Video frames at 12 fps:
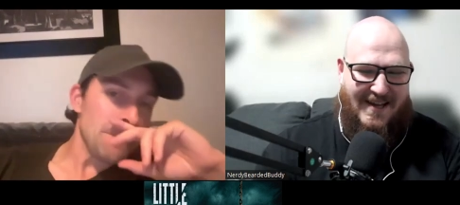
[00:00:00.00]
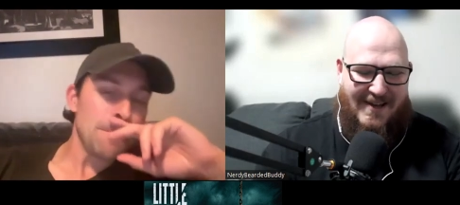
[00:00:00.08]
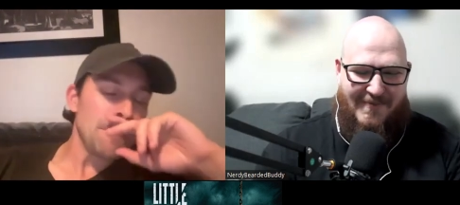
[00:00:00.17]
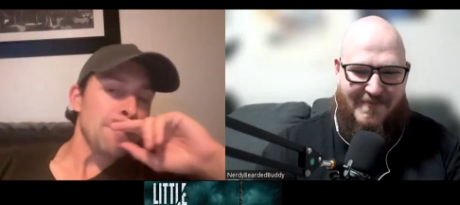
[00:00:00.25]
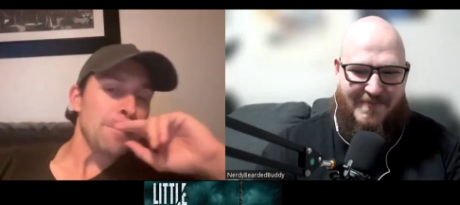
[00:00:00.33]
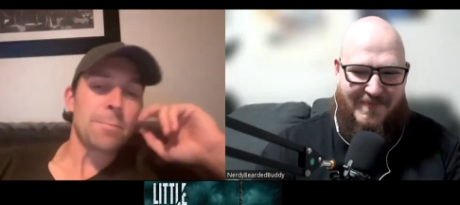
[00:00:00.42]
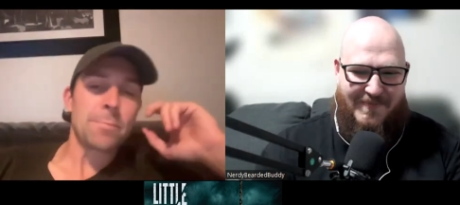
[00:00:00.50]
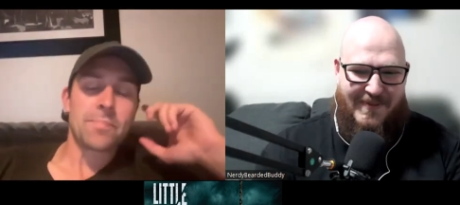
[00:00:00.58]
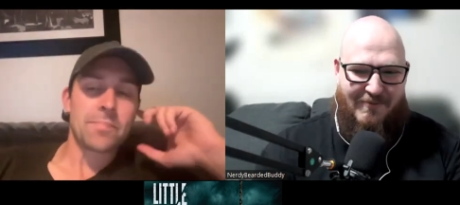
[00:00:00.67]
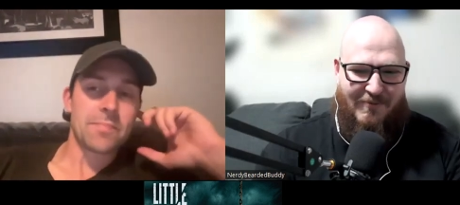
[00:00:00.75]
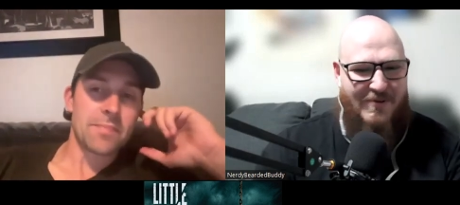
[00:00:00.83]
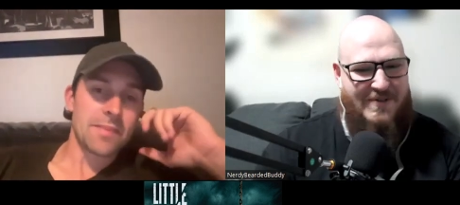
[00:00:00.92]
Speaker 1: Um,
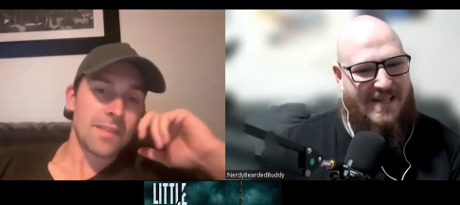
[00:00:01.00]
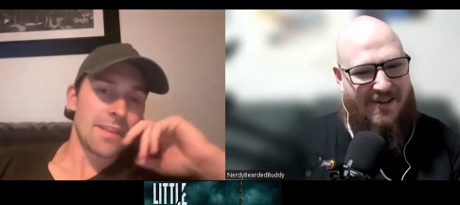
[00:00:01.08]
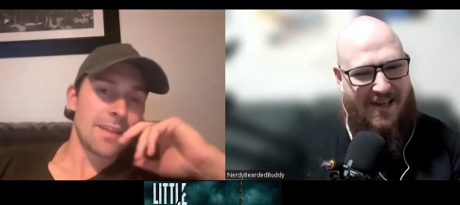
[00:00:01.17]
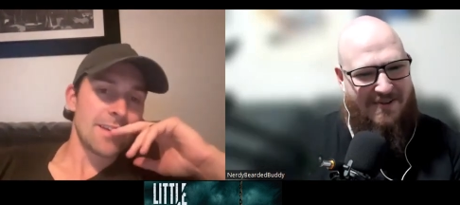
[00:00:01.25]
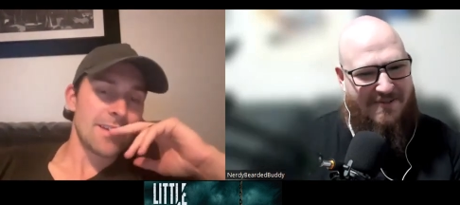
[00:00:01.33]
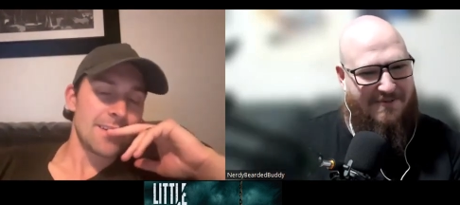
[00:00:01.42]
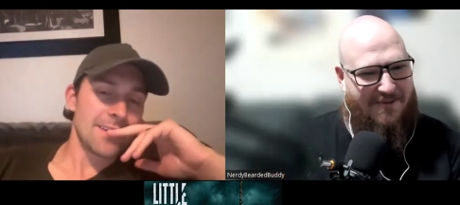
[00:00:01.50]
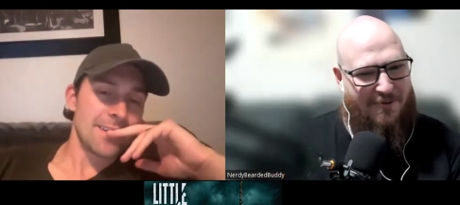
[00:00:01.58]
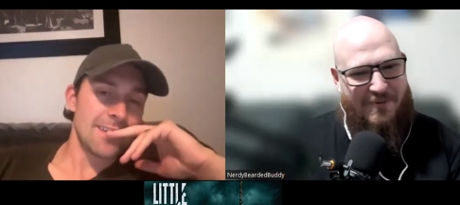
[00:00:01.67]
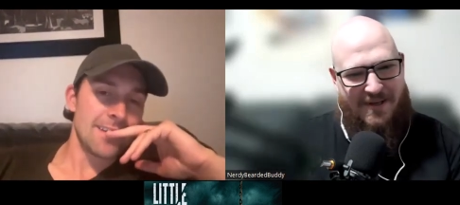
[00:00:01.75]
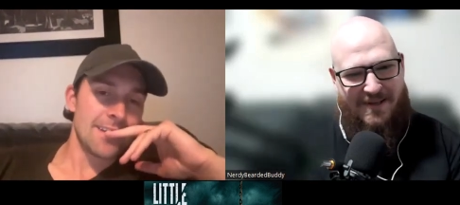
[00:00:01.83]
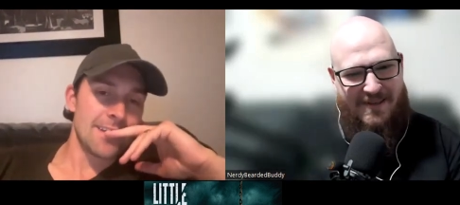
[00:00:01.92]
what was that like
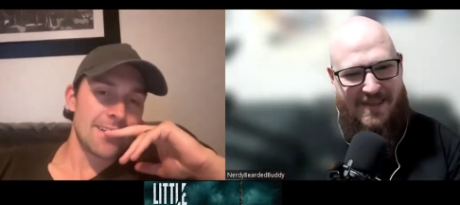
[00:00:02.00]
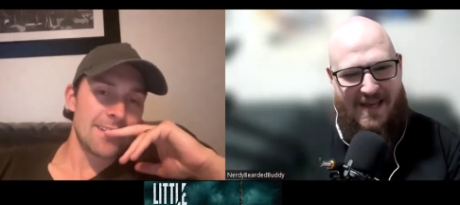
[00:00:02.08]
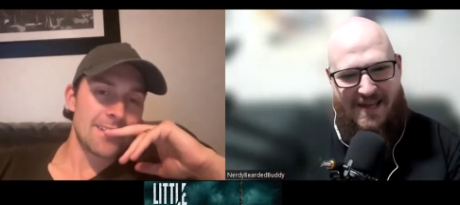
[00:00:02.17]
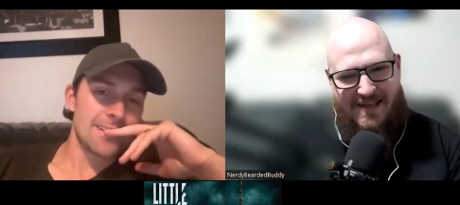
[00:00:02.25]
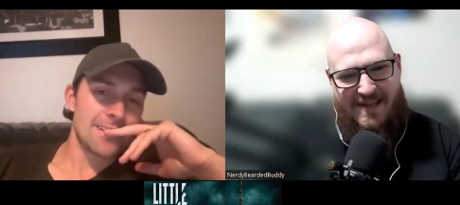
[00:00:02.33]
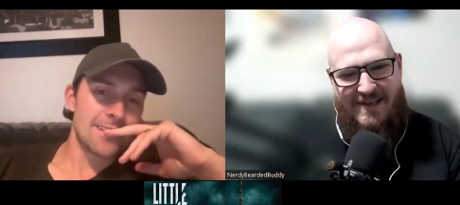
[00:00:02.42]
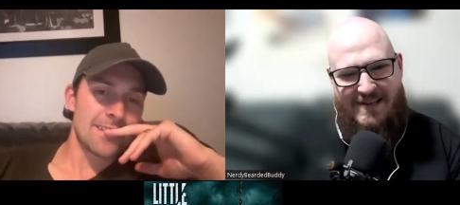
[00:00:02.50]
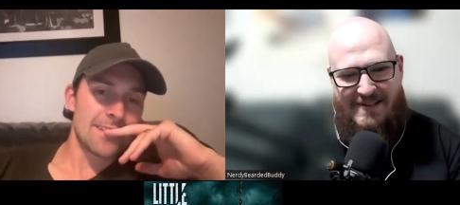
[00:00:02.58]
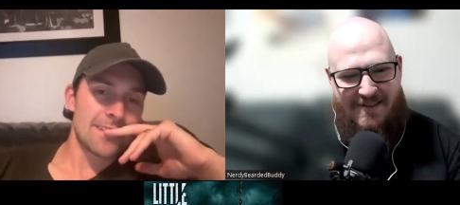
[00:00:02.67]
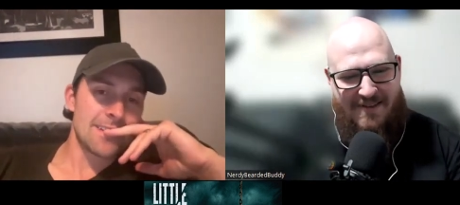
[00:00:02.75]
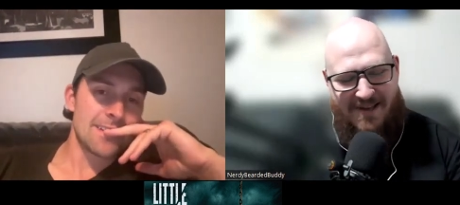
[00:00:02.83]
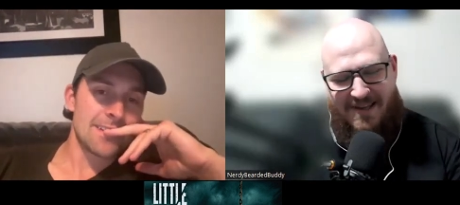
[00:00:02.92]
filming yeah. that? And
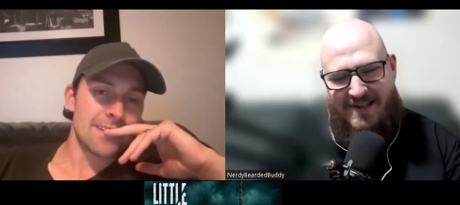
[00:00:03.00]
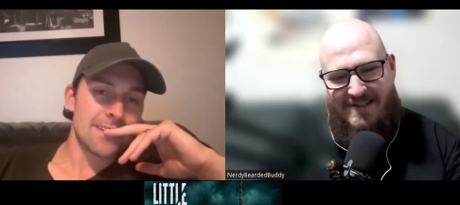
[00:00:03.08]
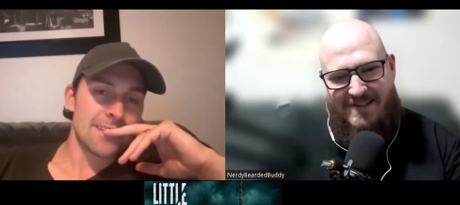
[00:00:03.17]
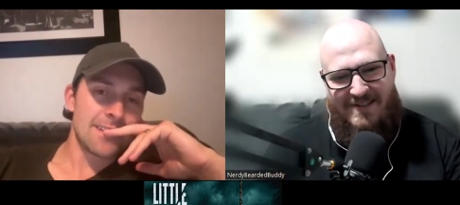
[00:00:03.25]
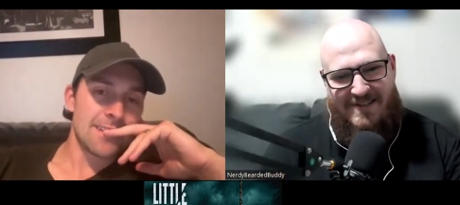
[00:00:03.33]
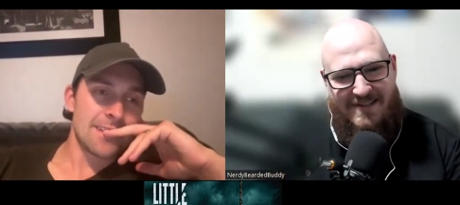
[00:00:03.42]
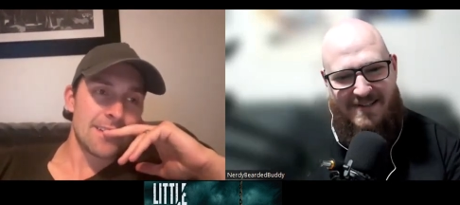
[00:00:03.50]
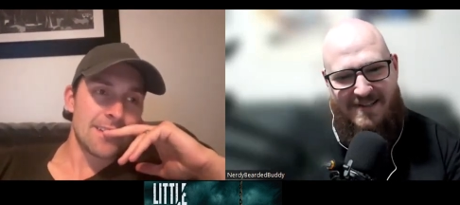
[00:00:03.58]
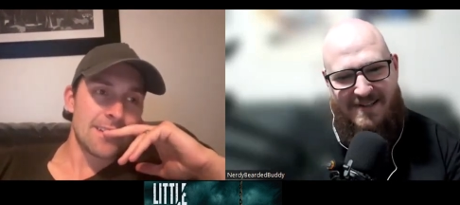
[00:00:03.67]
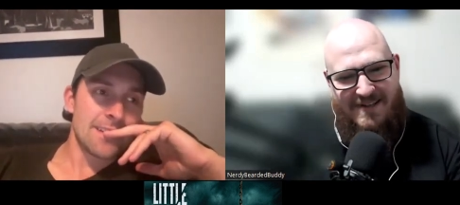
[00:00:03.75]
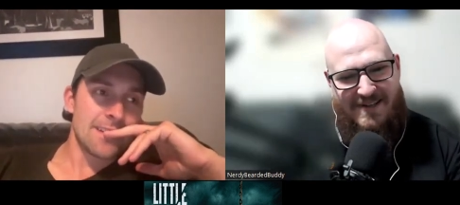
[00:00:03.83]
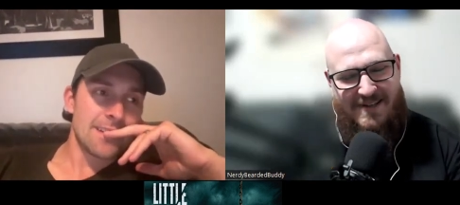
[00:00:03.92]
I guess
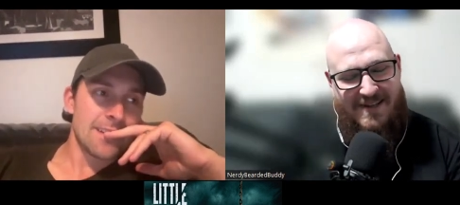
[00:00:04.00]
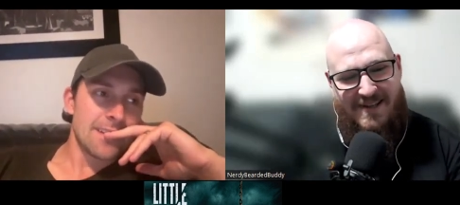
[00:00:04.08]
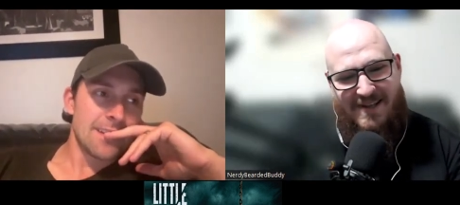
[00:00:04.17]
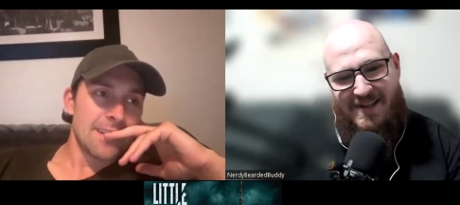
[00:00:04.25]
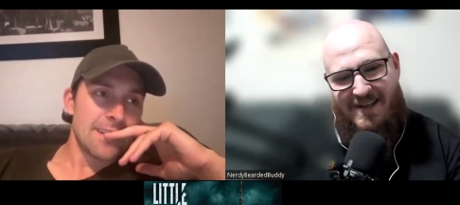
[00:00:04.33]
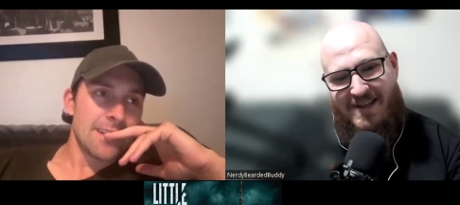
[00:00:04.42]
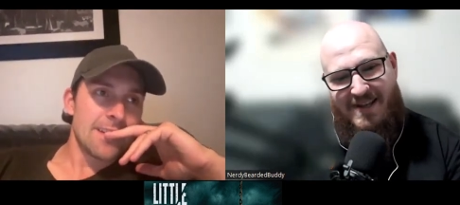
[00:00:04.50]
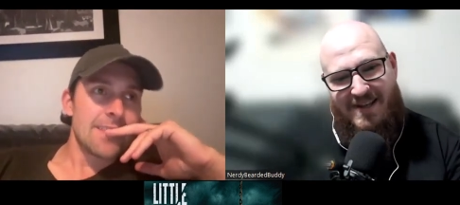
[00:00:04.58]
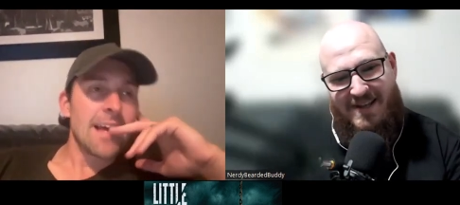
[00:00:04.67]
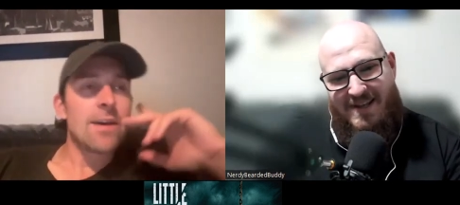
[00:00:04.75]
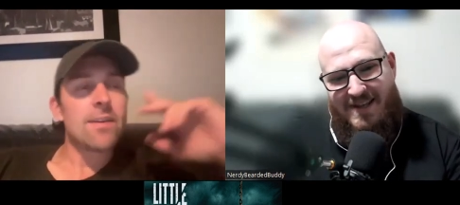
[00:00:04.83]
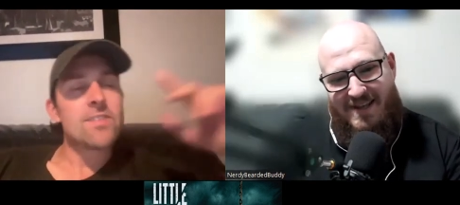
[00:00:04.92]

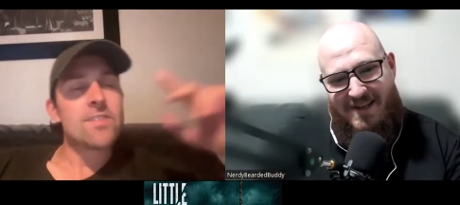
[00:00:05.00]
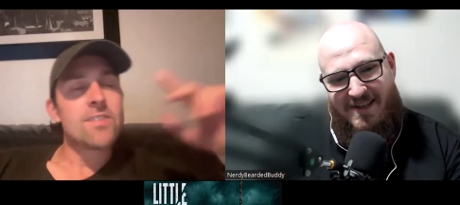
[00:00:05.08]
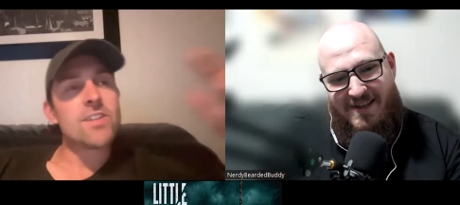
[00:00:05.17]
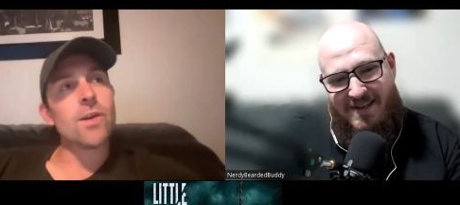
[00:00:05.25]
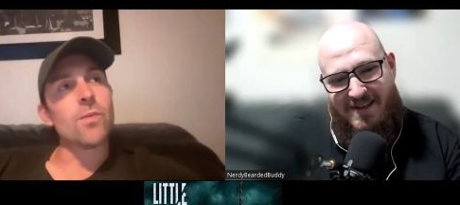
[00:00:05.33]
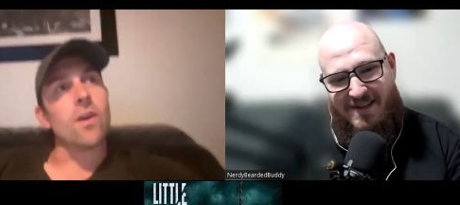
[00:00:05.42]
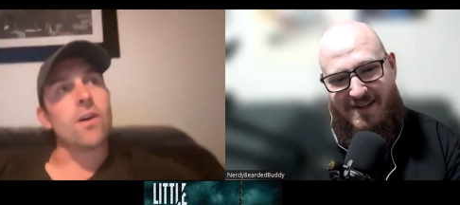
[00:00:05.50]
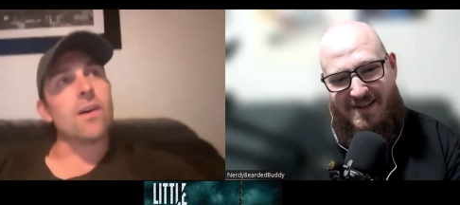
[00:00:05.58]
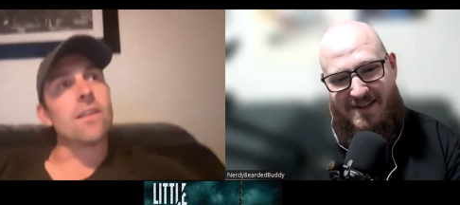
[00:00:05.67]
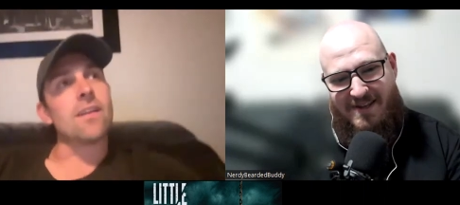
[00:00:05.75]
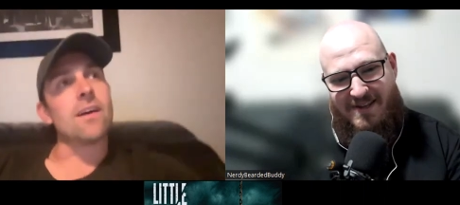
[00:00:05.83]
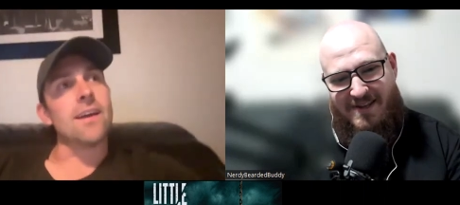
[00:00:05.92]
that do
Speaker 2: you know
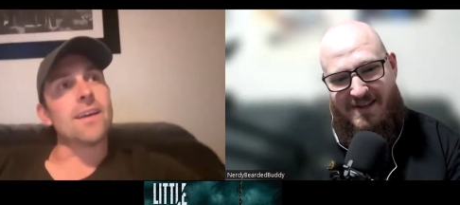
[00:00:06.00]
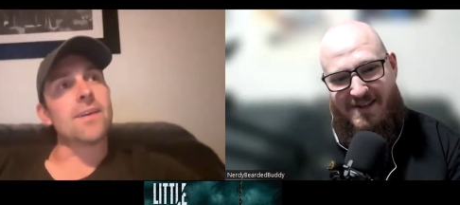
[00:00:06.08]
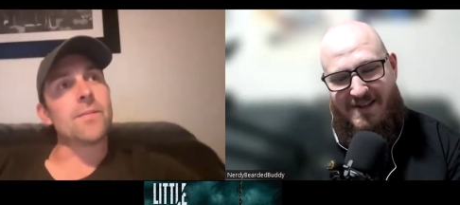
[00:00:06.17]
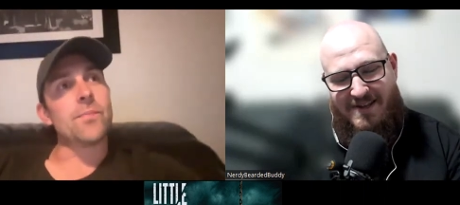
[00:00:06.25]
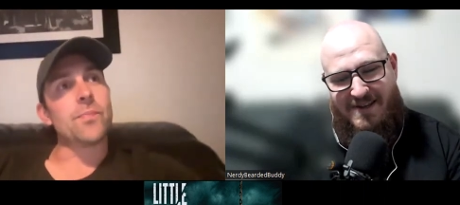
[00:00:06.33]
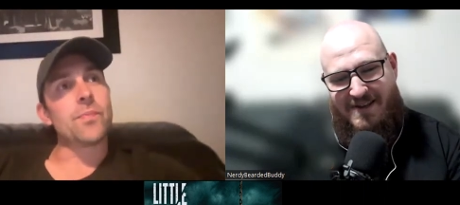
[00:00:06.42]
what? Like,